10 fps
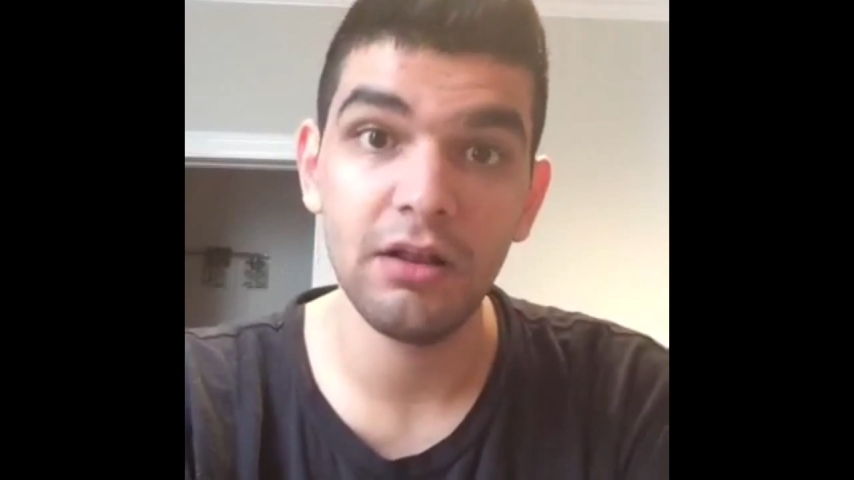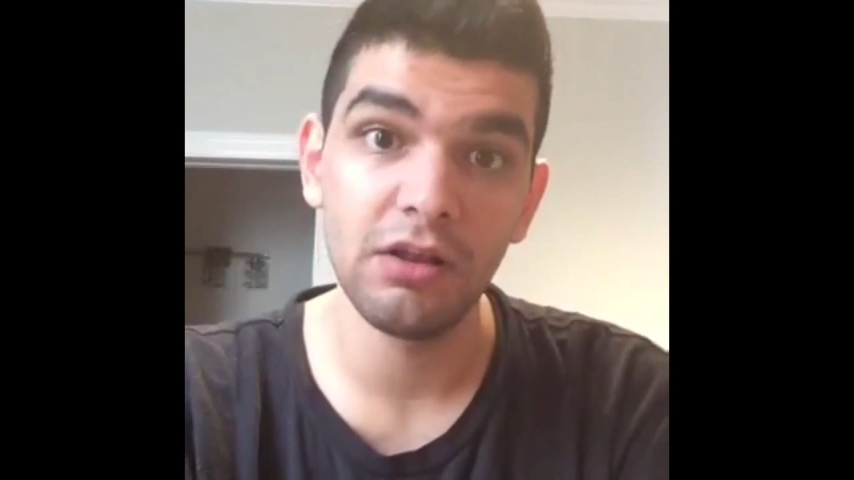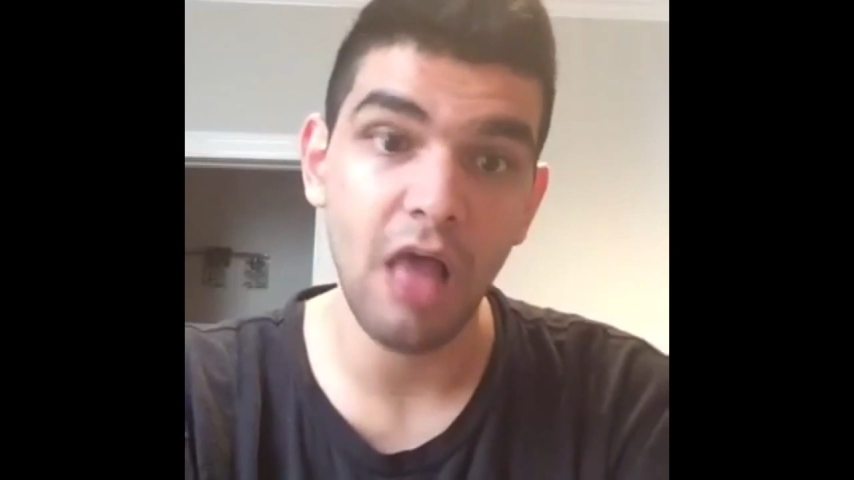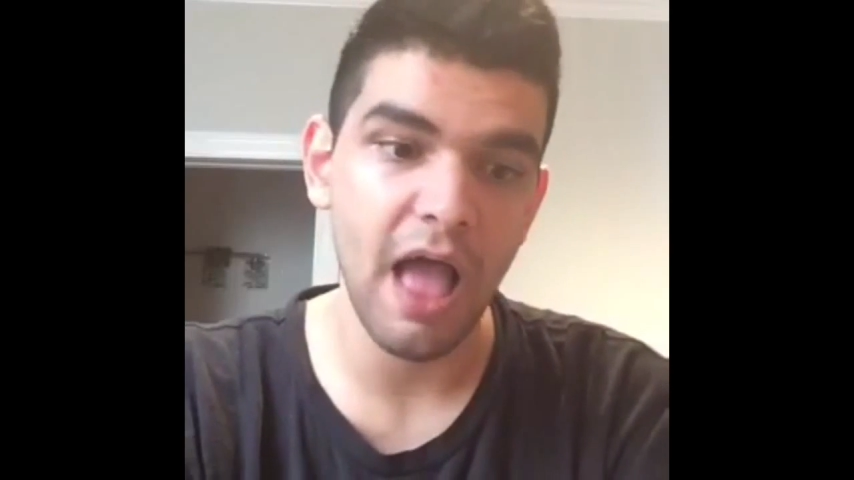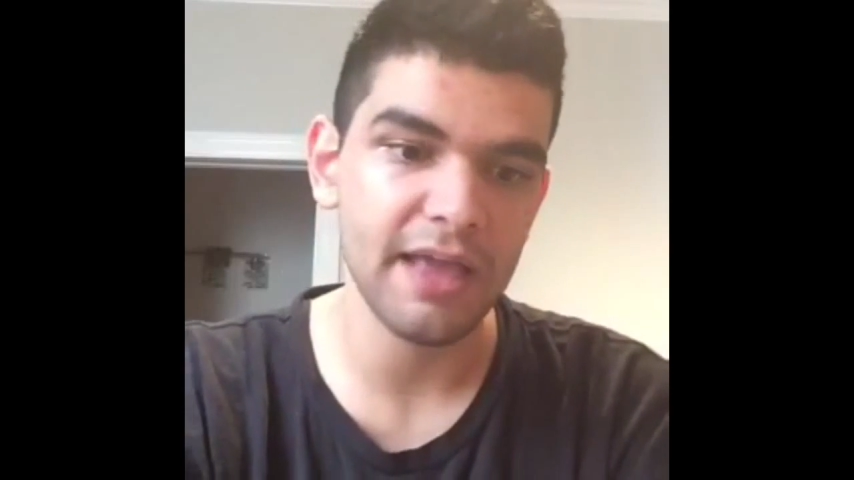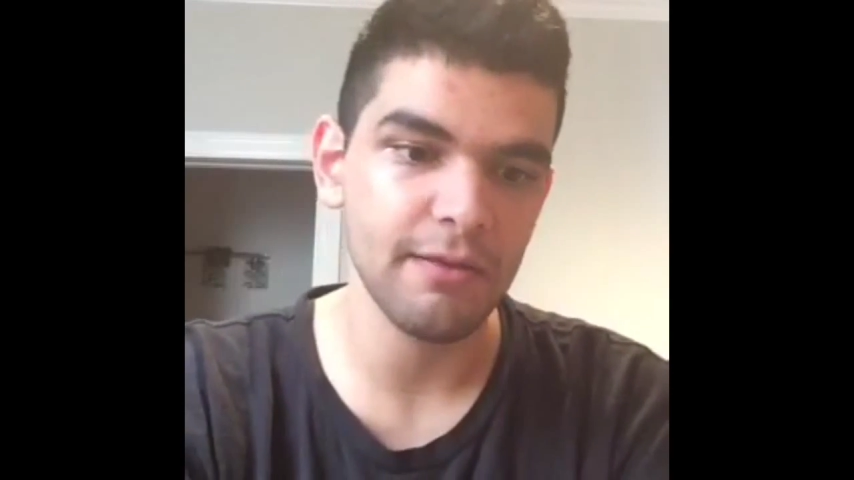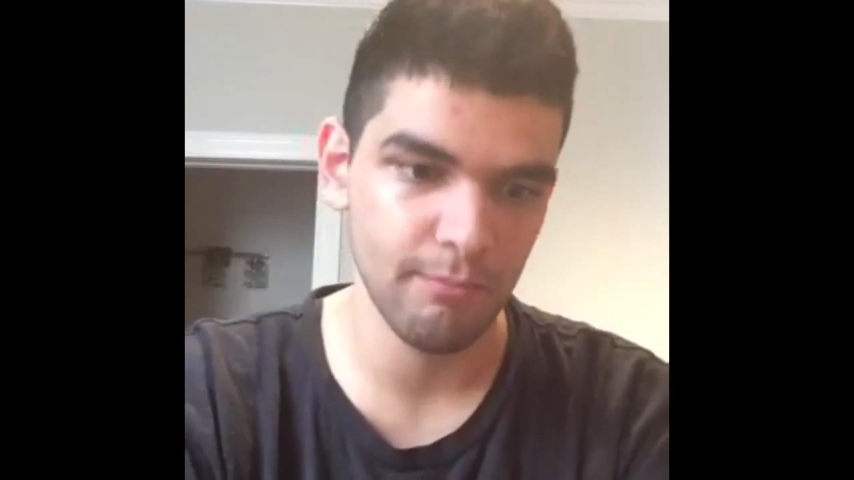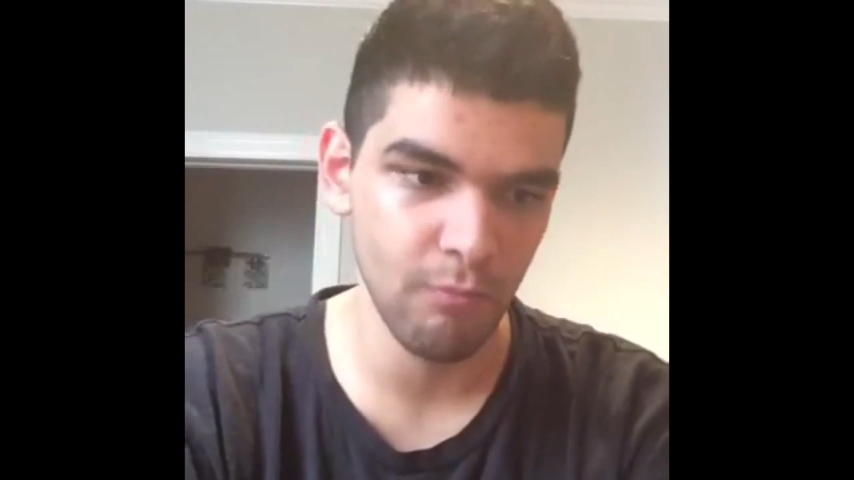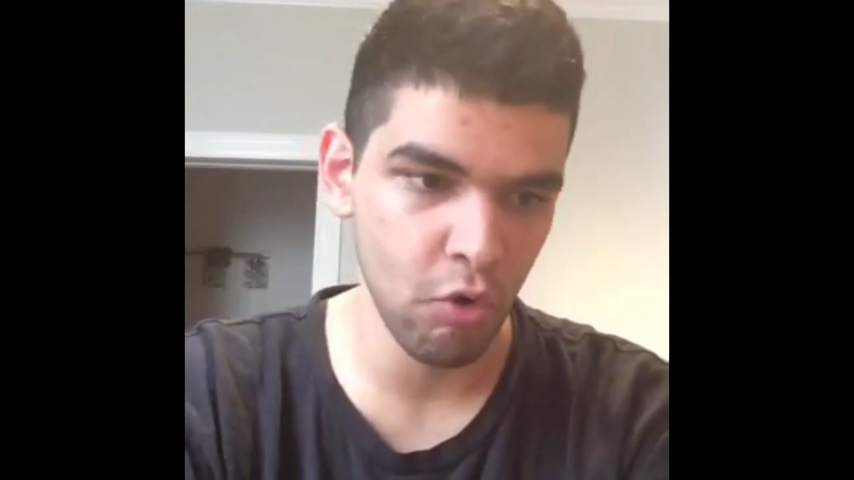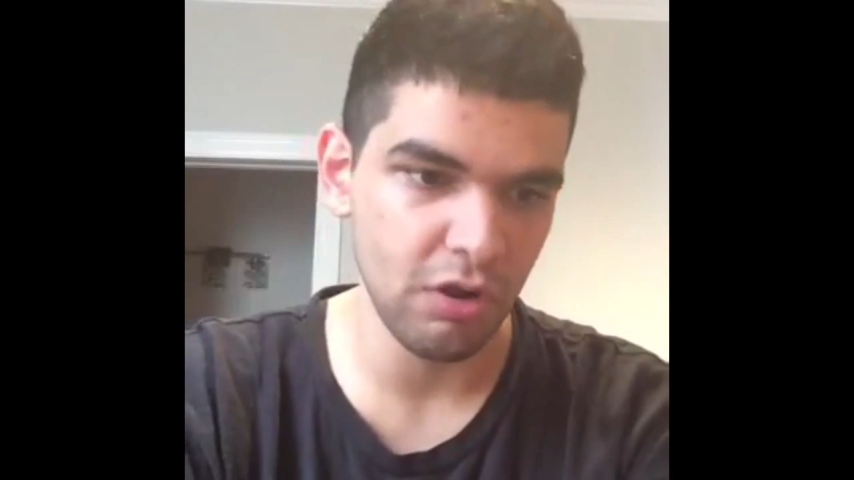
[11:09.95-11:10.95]

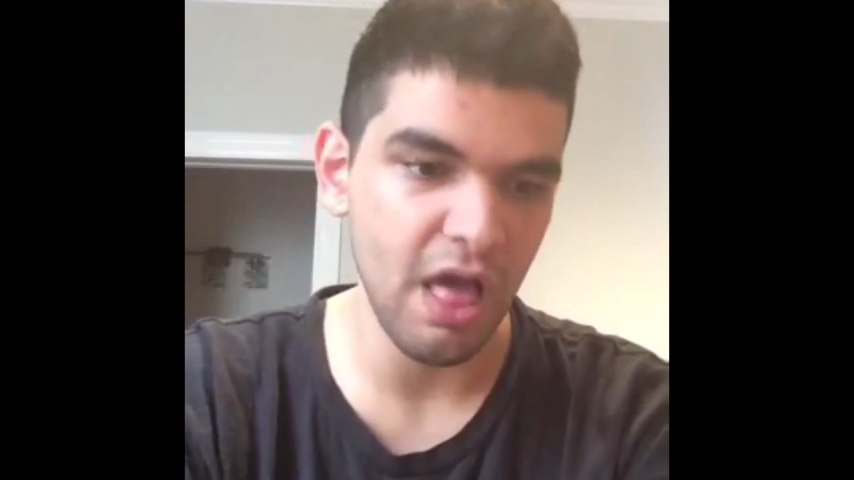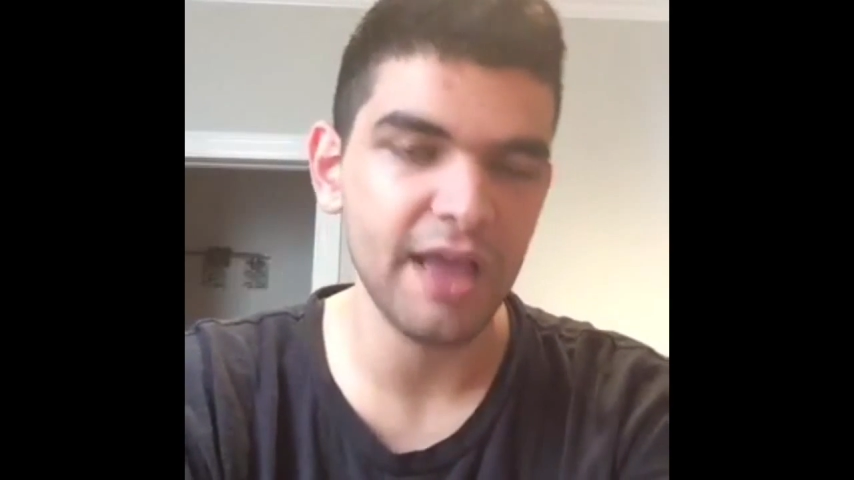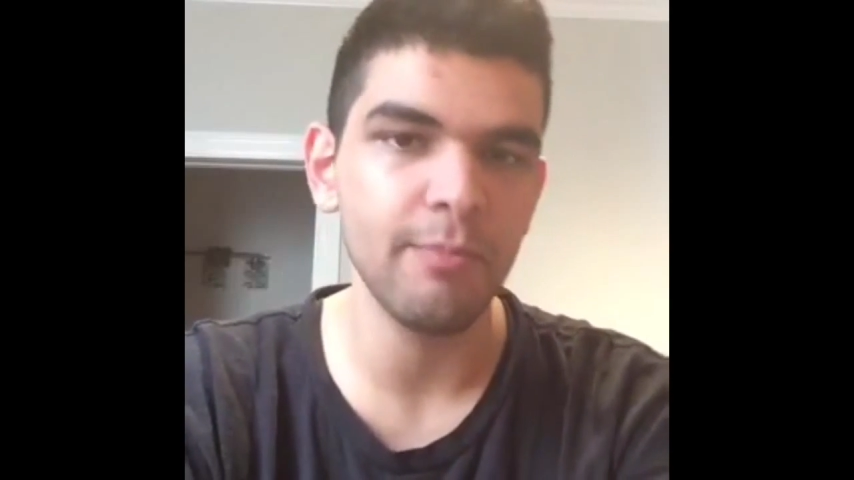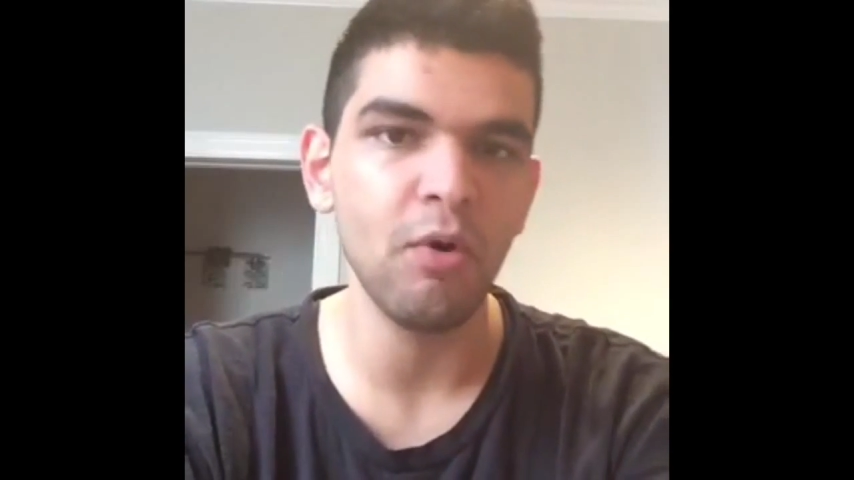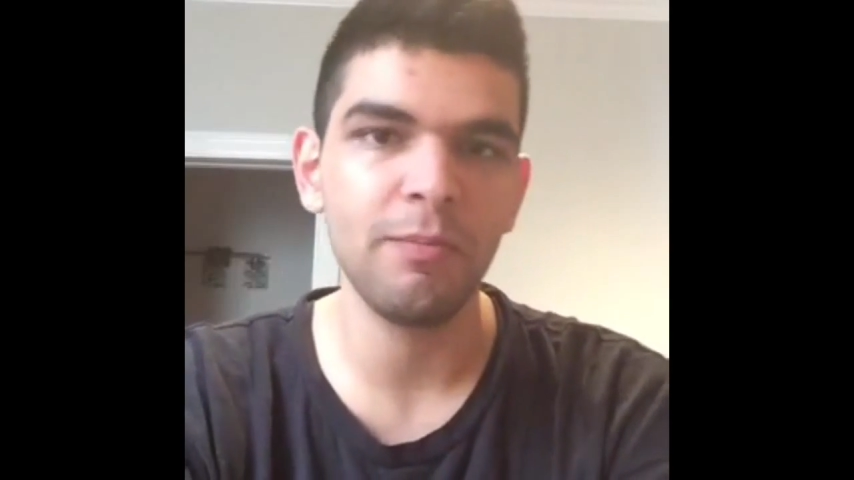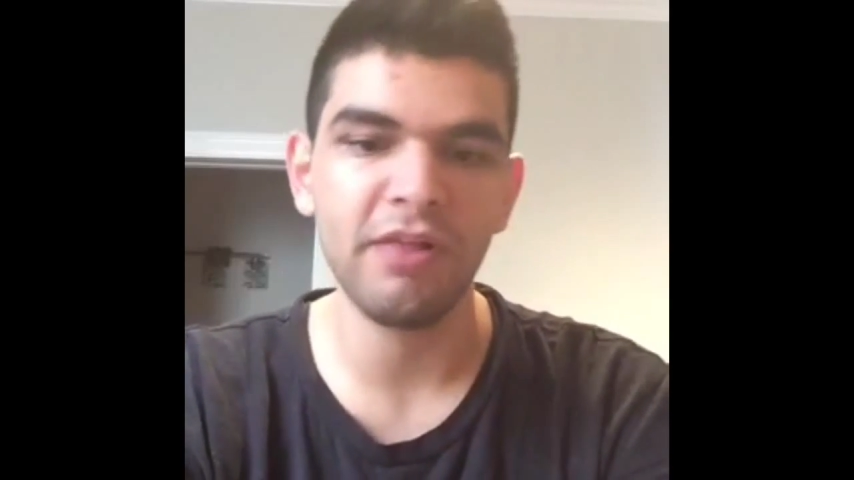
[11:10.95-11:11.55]
more likable